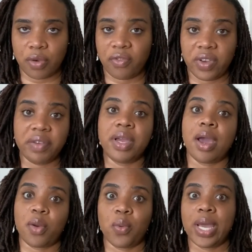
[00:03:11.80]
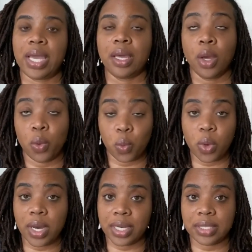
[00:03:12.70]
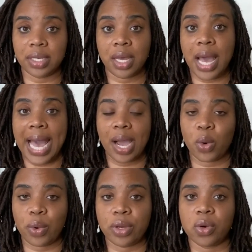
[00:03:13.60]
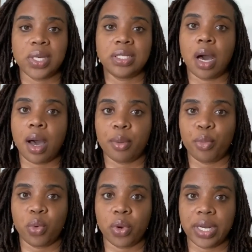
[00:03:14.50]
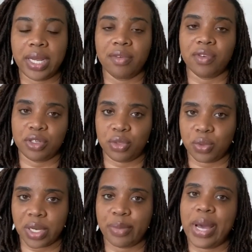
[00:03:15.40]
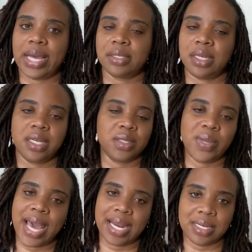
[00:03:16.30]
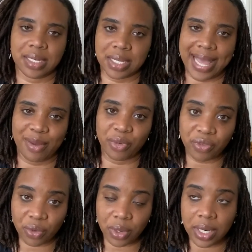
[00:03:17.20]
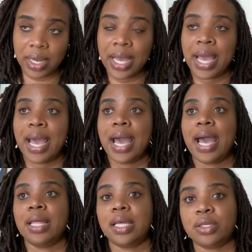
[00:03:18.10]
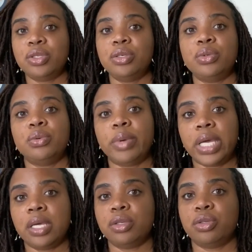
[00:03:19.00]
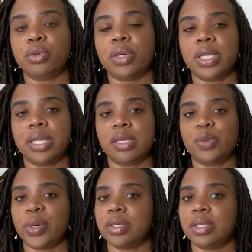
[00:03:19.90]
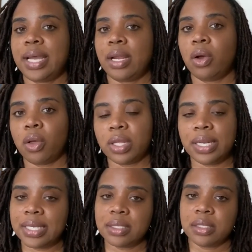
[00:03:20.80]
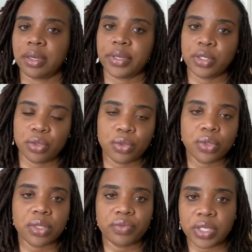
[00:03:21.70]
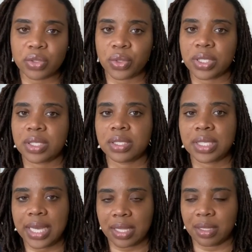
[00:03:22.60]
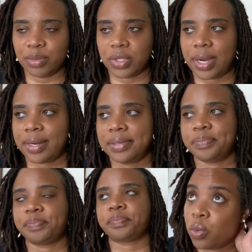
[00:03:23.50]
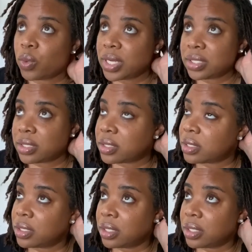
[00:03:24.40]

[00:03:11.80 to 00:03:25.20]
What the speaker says: figuring out a way, one, how are we going to onboard in a virtual capacity because we hadn't done that before, and then two, making sure that this person had all the necessary tools and resources to get them started. Once